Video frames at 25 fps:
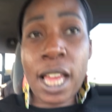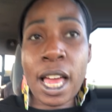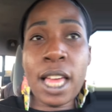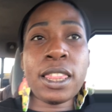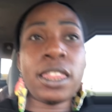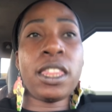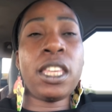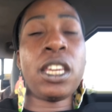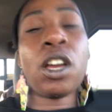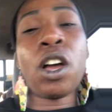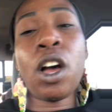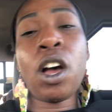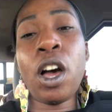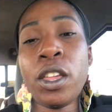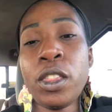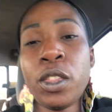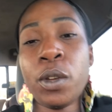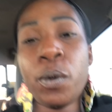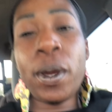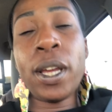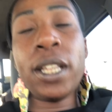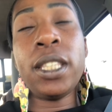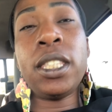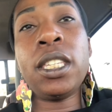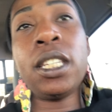not thick all
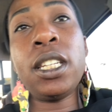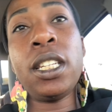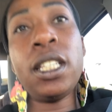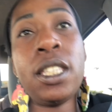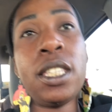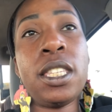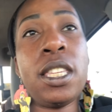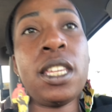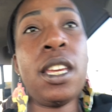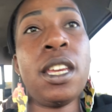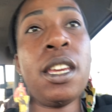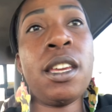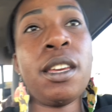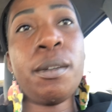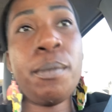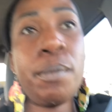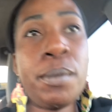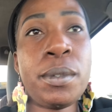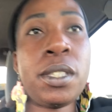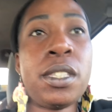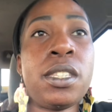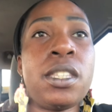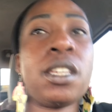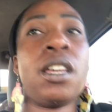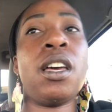the way to the
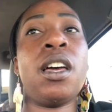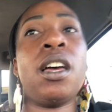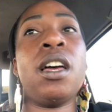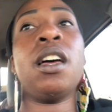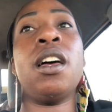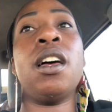tips.